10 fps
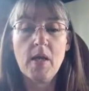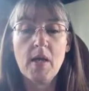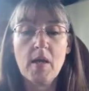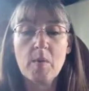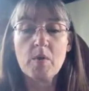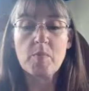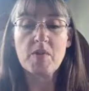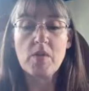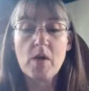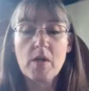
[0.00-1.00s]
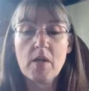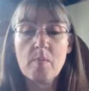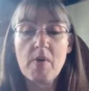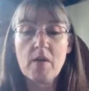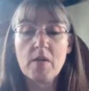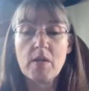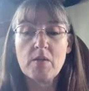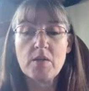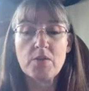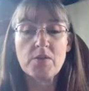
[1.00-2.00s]
and I'm going to be talking about how
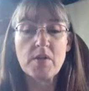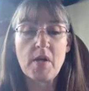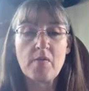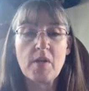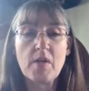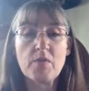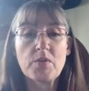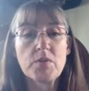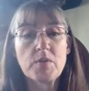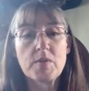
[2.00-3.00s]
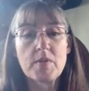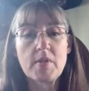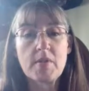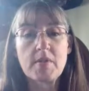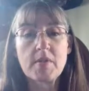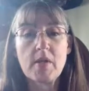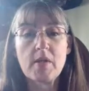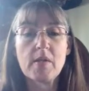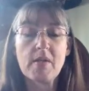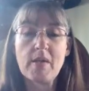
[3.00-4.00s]
teachers advocate for students
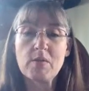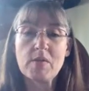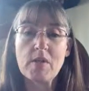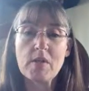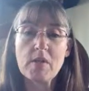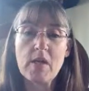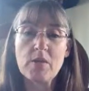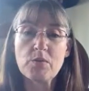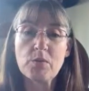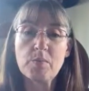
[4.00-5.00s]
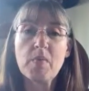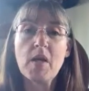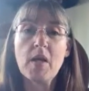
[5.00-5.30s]
inside and outside of the classroom